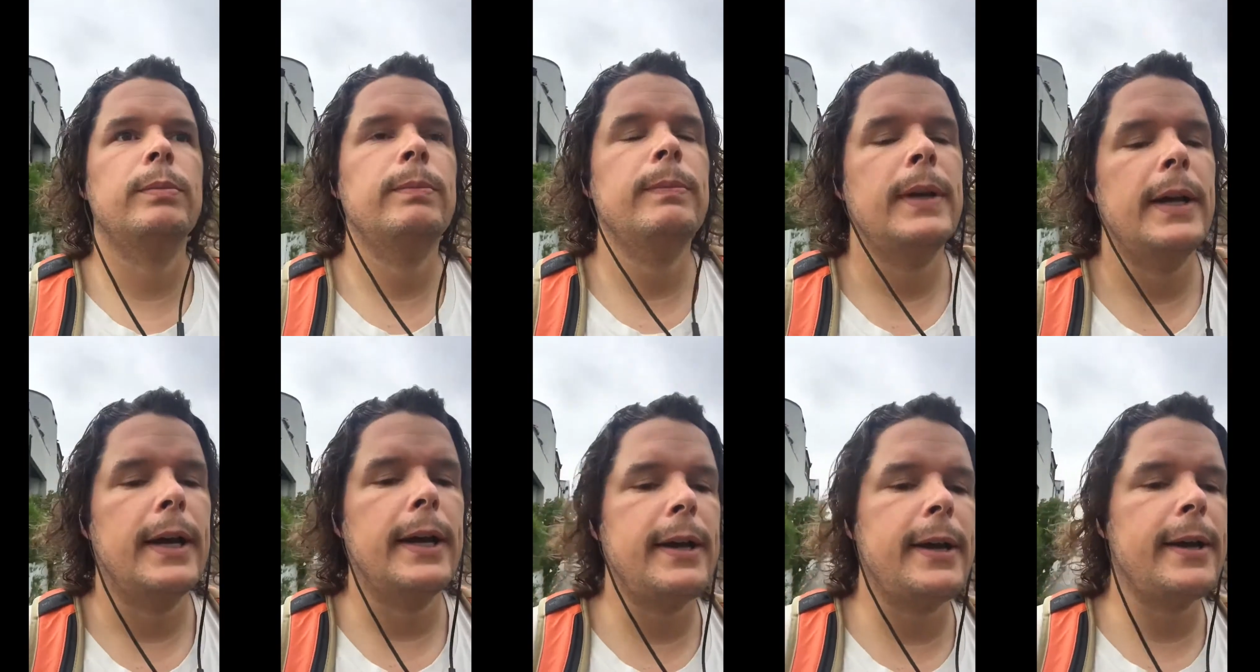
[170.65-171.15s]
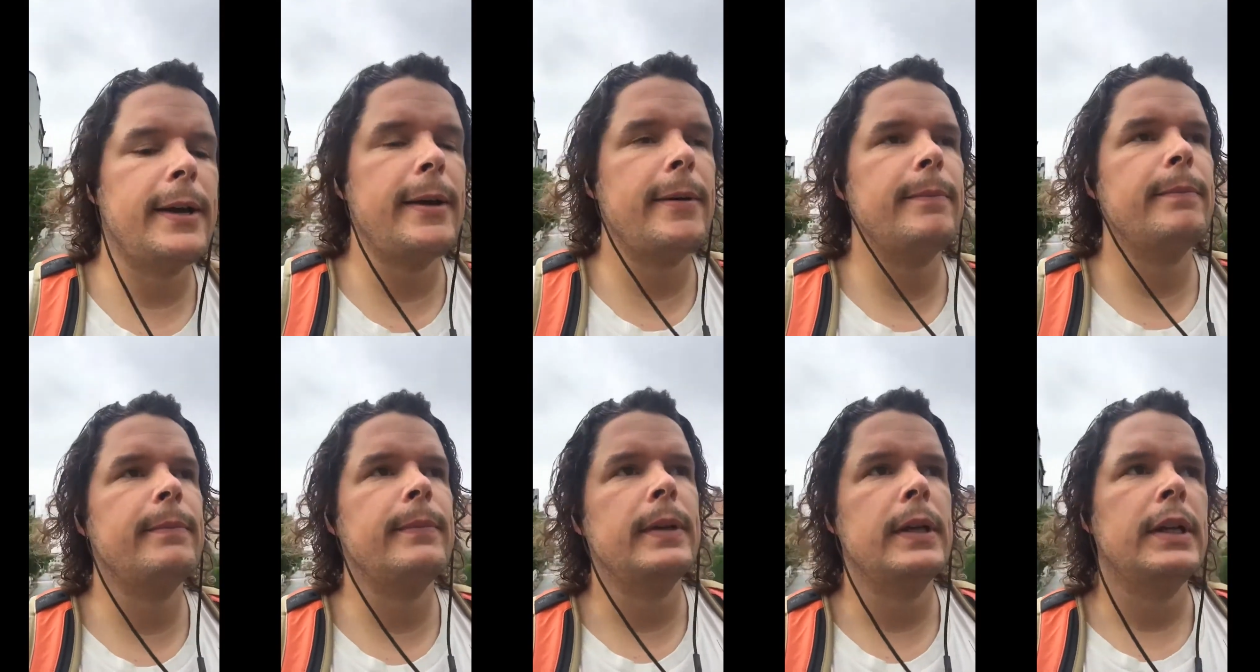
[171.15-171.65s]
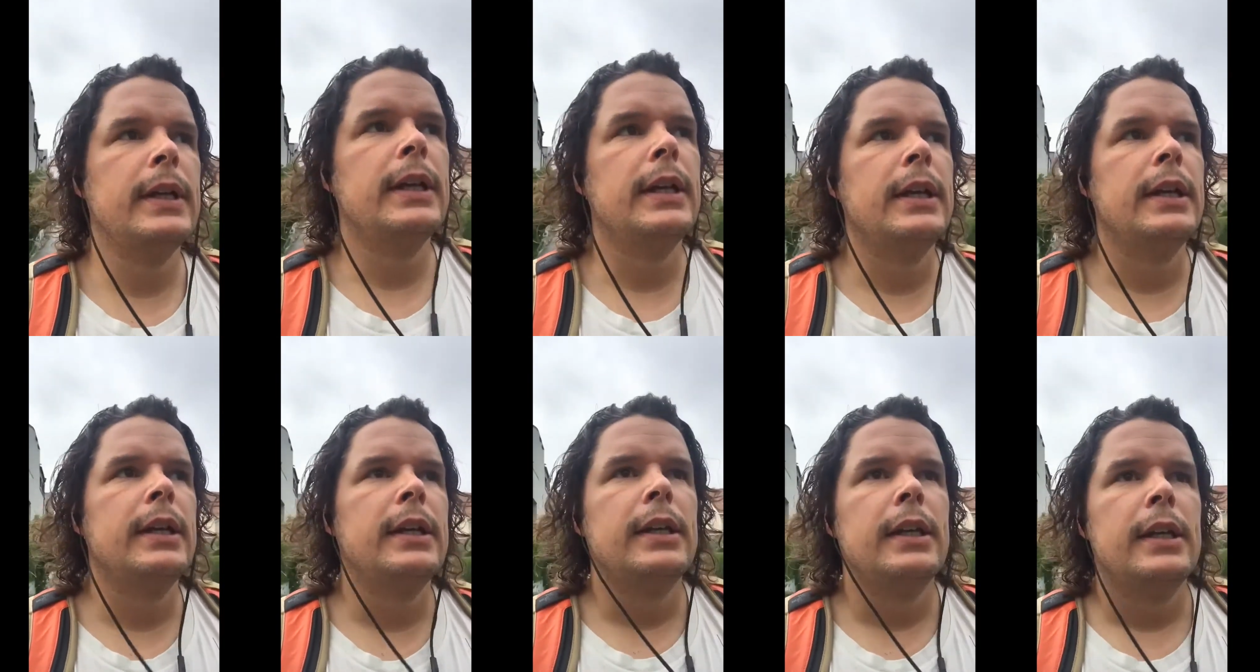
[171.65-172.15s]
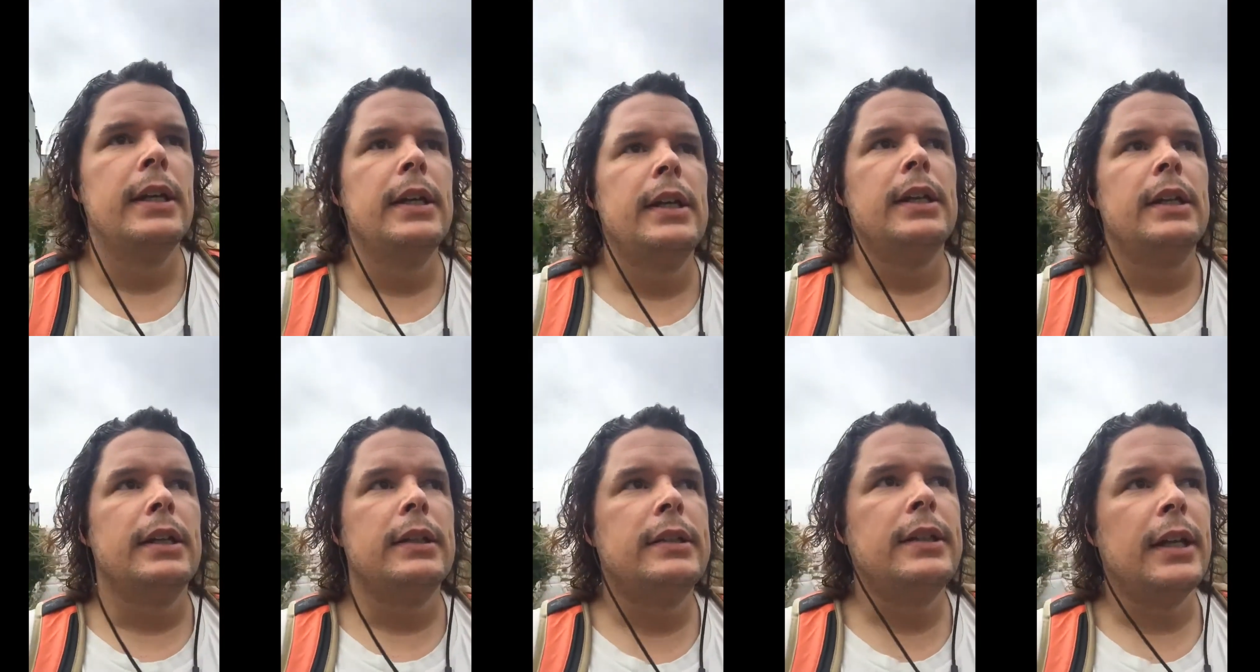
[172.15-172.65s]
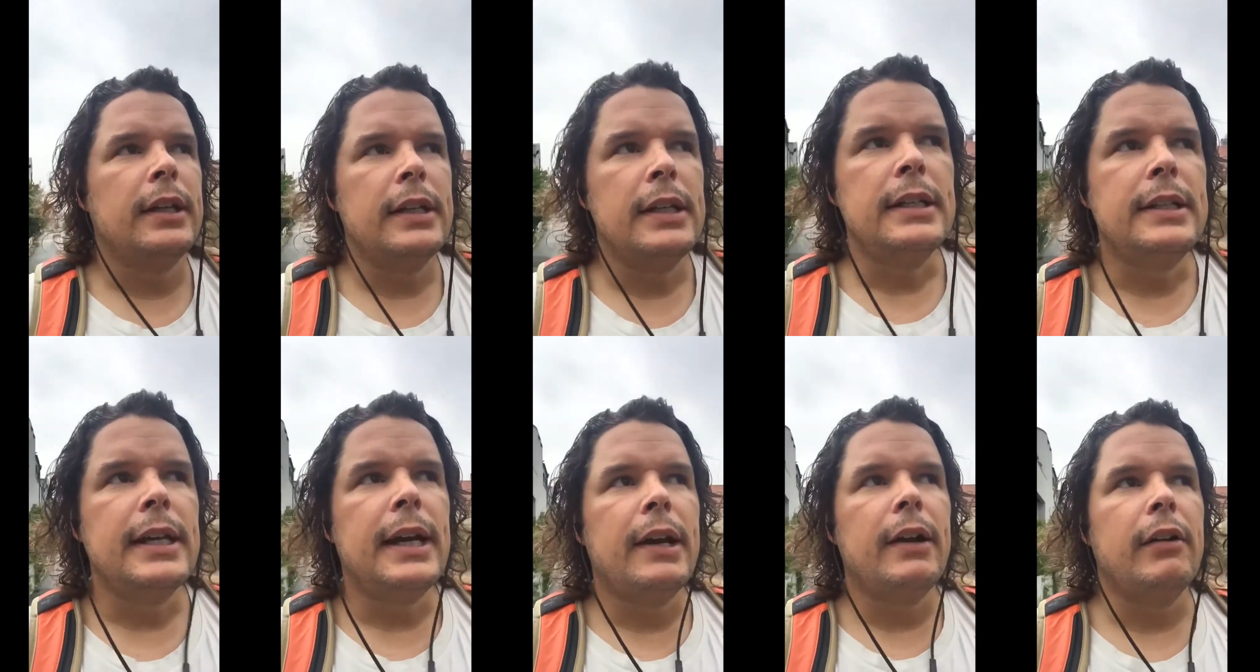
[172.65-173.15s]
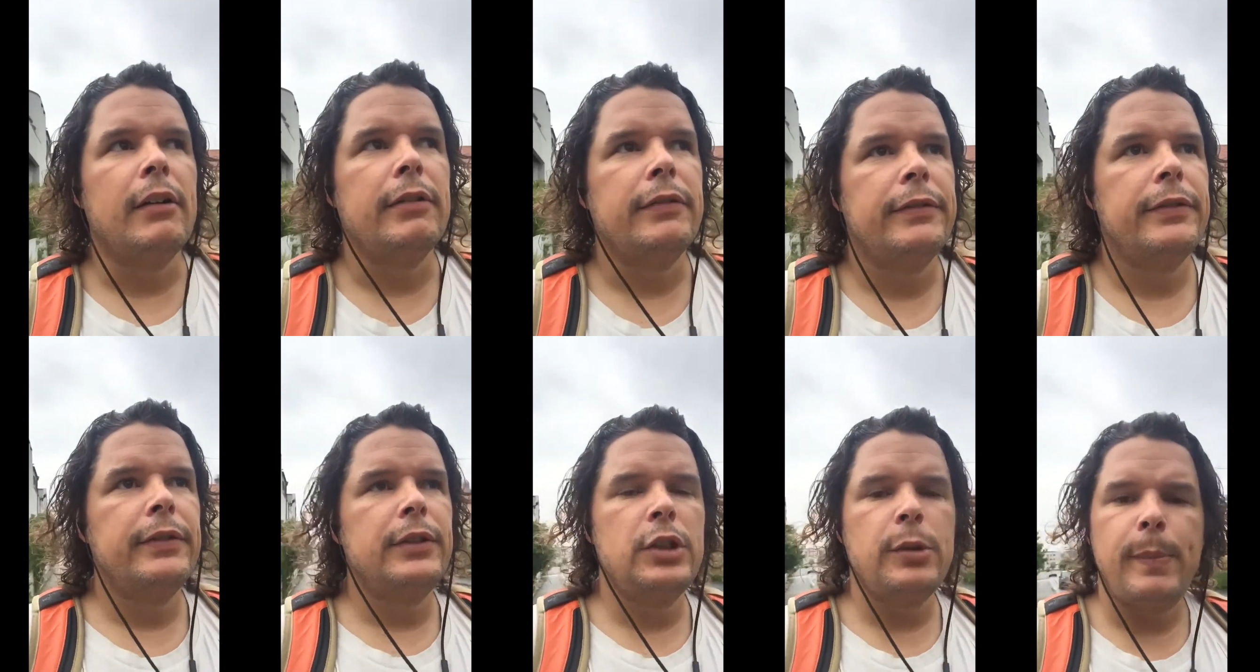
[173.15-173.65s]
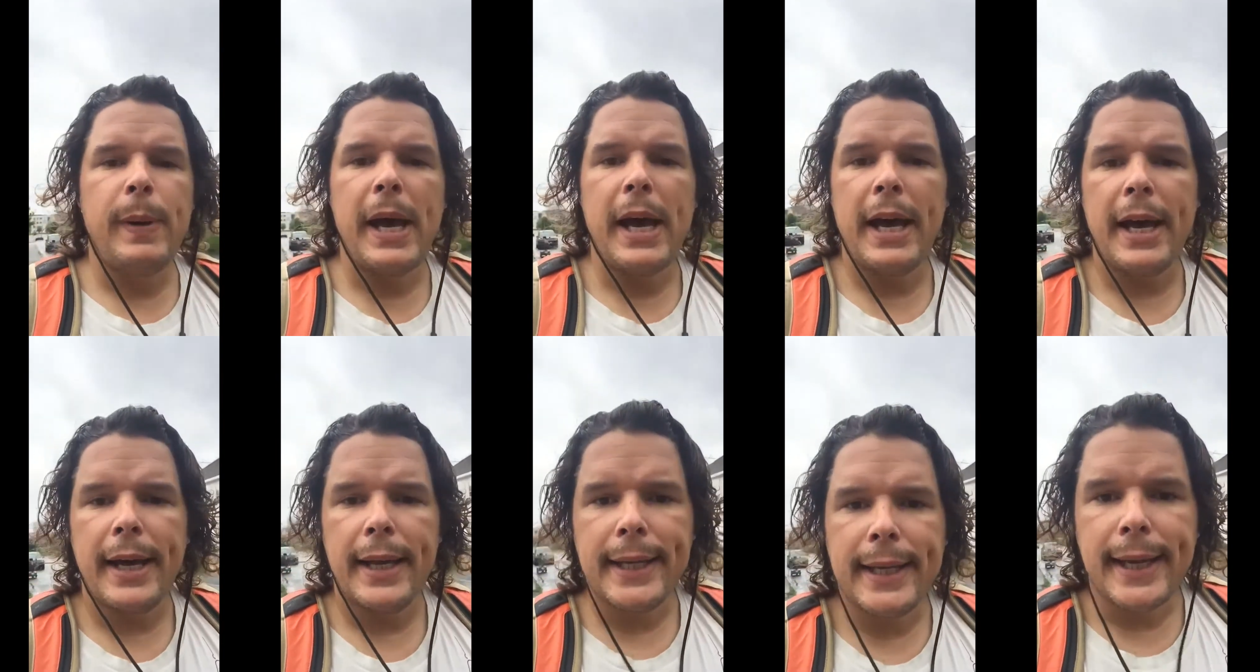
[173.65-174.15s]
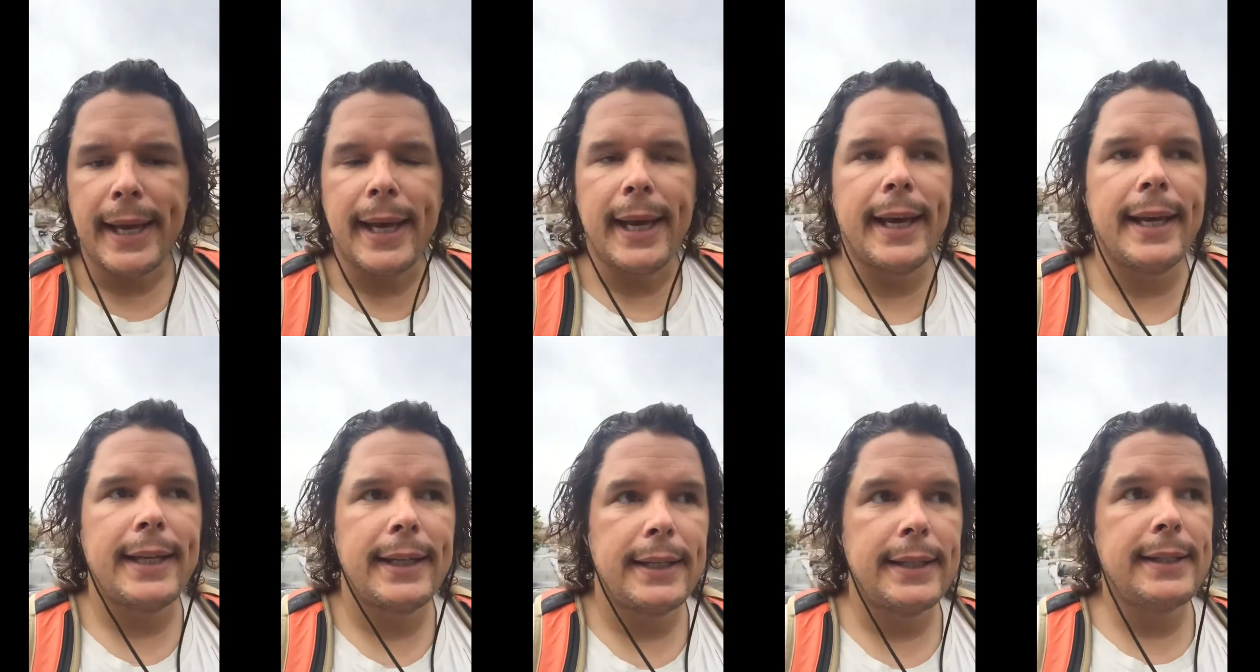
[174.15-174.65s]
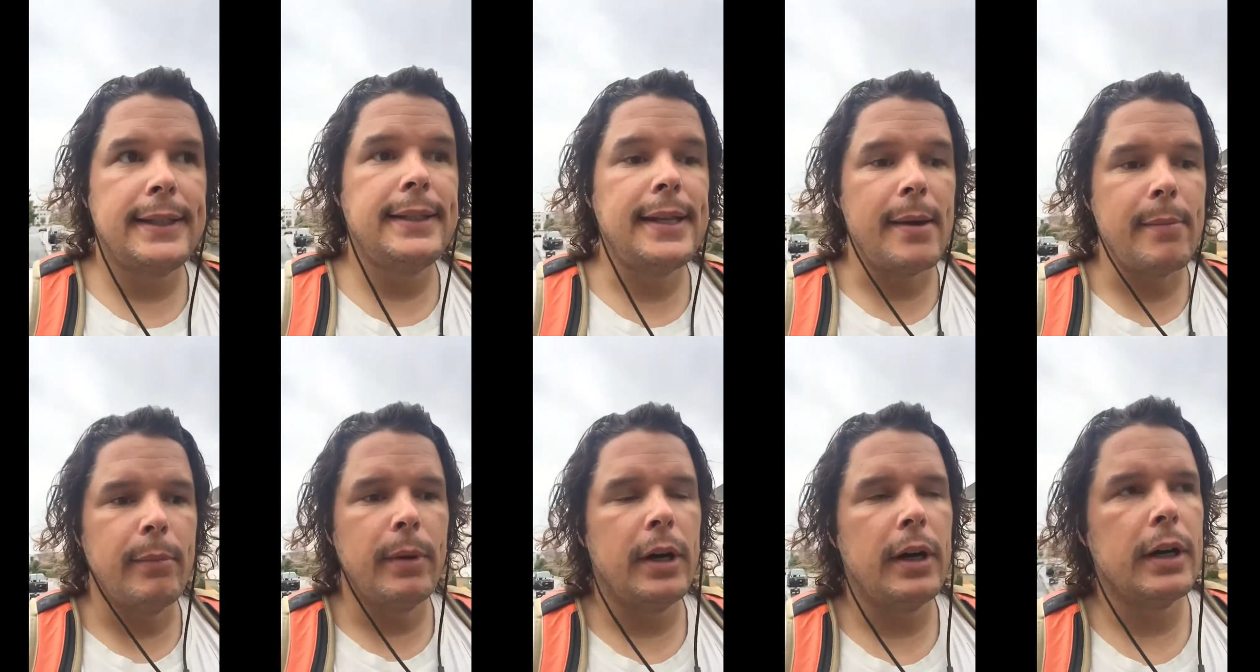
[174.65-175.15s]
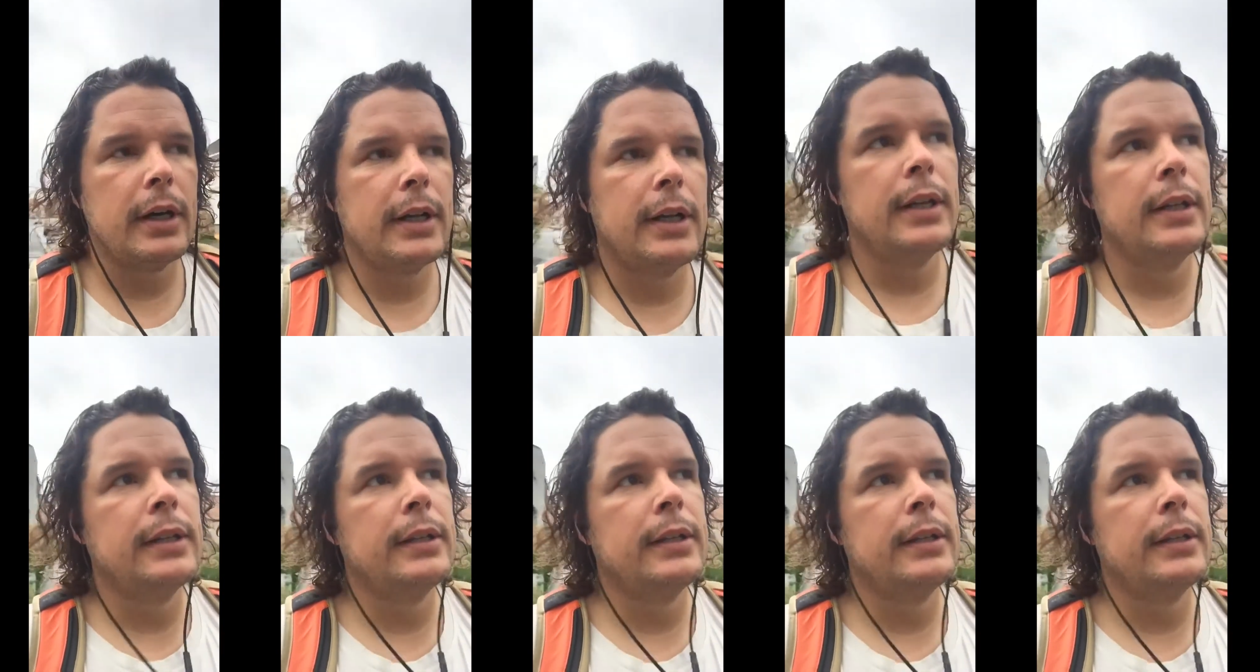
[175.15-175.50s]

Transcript: The studies out of Japan and Denmark